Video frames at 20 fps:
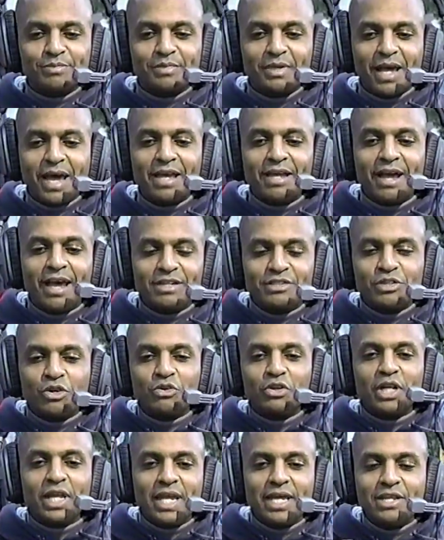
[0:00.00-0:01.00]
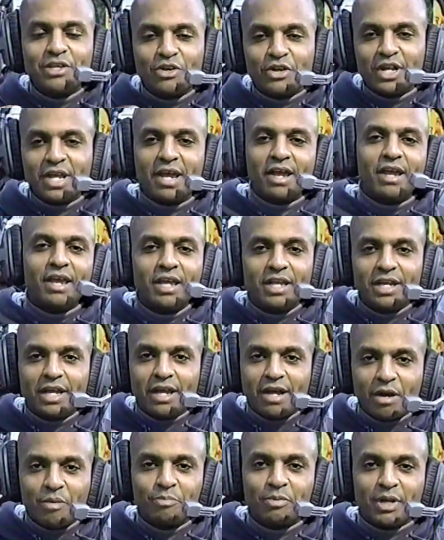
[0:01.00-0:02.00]
I, I told a lady on the, in the
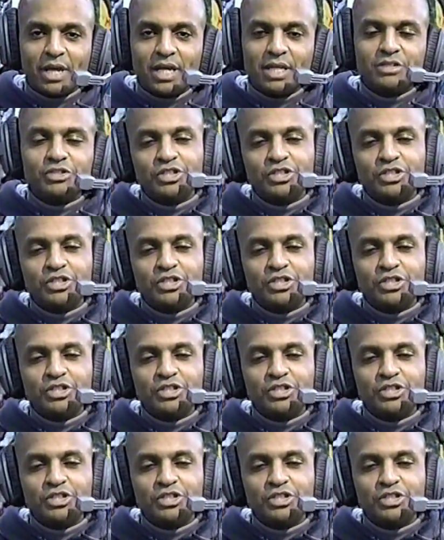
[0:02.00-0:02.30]
airplane.